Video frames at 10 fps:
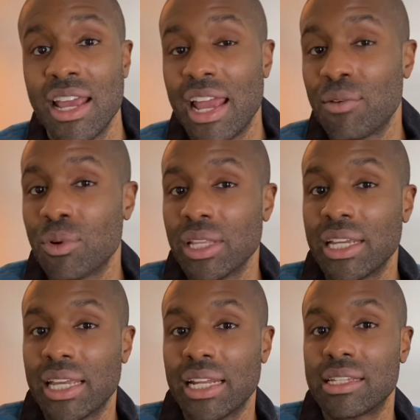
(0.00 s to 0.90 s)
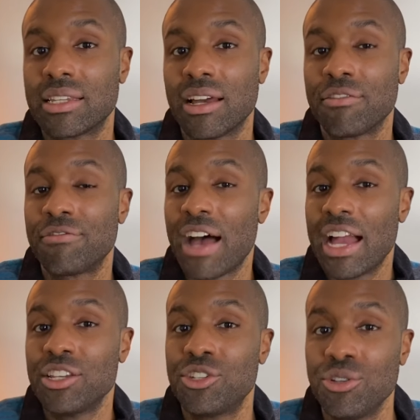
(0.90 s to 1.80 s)
and really get it
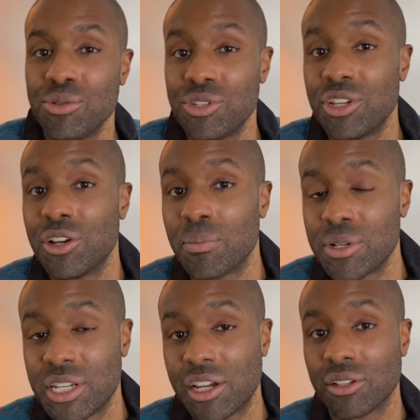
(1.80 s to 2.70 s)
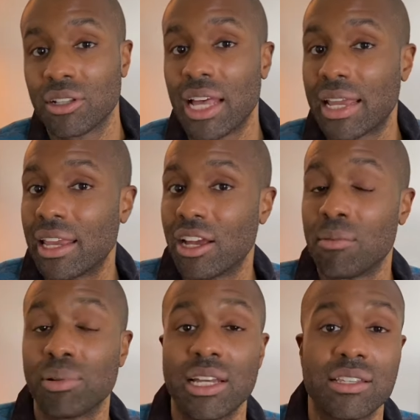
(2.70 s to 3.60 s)
fine-tuned to your particular liking
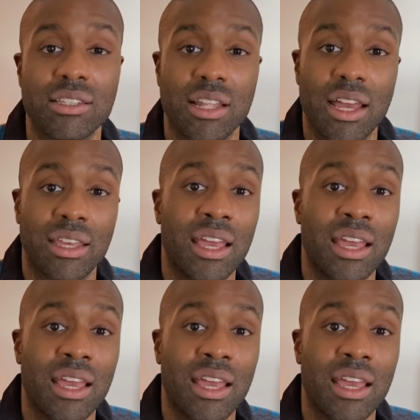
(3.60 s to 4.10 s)
on places like